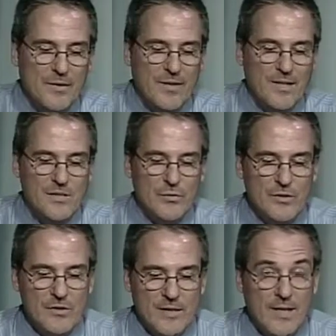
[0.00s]
thanks,
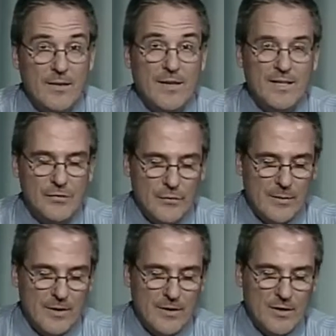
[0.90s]
Trish. Hey, thanks
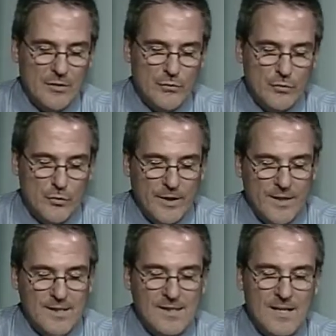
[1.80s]
everybody for
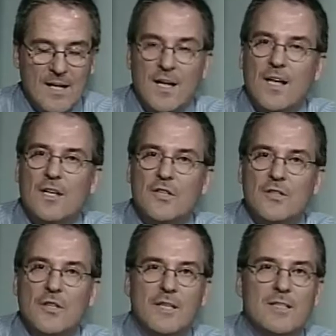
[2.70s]
joining us.
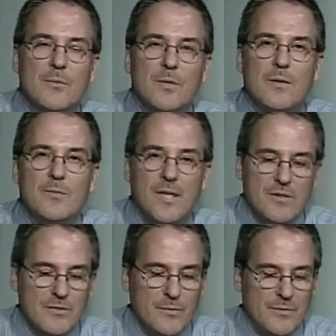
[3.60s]
Let's look at some of the
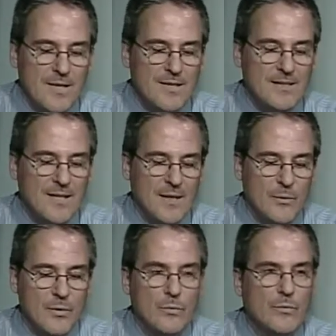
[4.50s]
objectives we've got today.
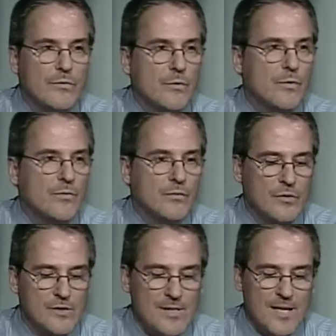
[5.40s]
We're going to review the
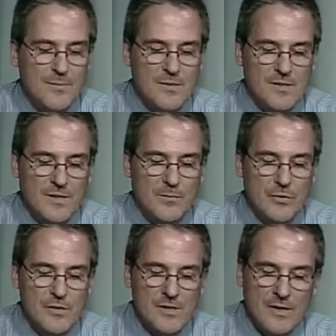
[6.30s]
first steps in
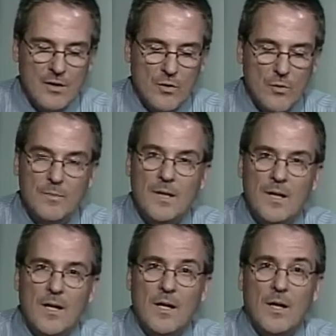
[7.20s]
purchasing a home,
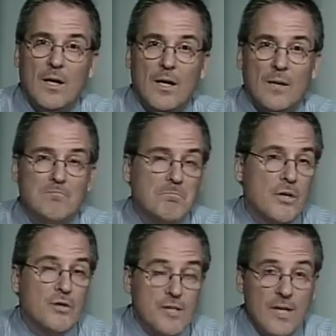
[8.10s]

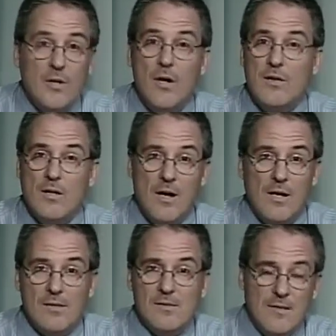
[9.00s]
understand all the
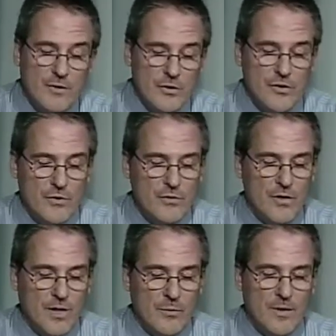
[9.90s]
costs that are
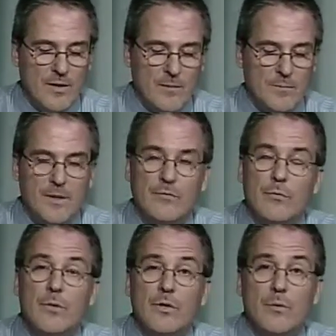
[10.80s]
associated with it, and be
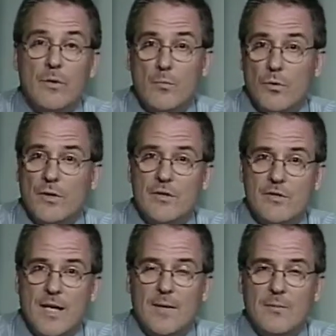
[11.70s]
familiar with the
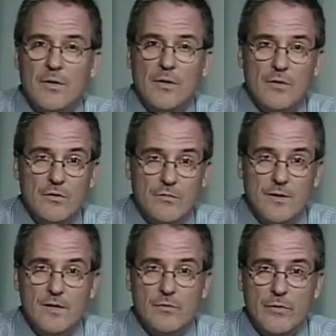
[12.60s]
mortgage types, those
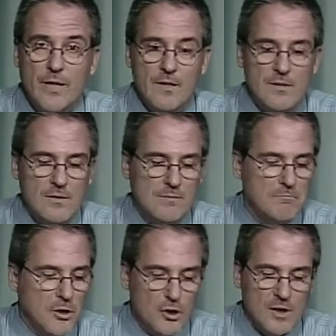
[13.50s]
fixed rates,
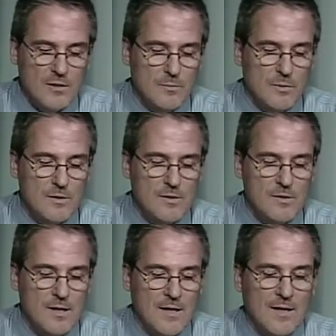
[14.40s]

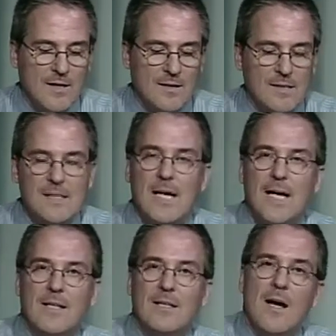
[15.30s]
adjustables,
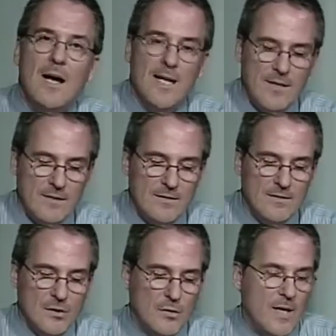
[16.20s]
decide the kind,
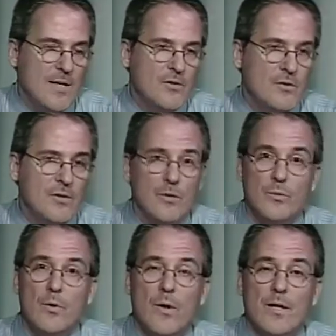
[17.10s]
location, and the
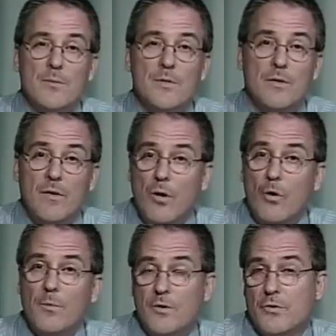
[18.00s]
requirements of the
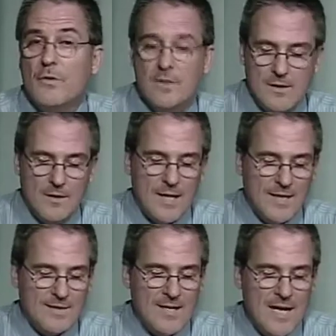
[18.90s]
home that you're going to
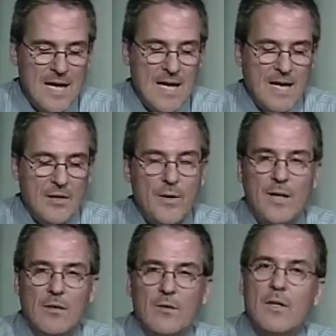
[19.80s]
select, and know
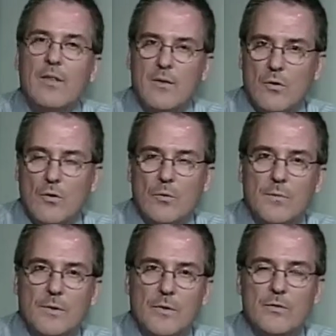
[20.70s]
how to look at the
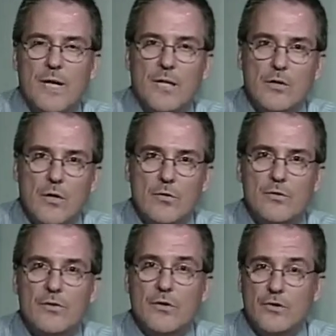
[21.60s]
home, take
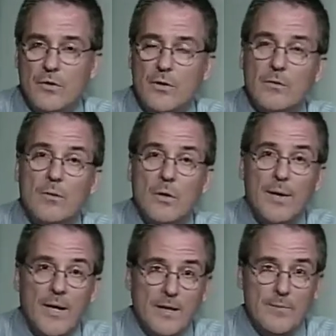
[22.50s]
notes so that you can go
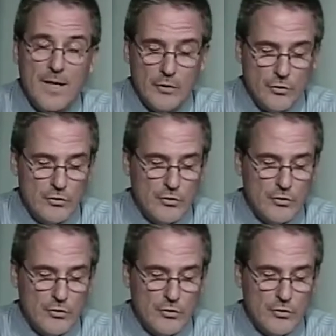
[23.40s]
ahead and make a good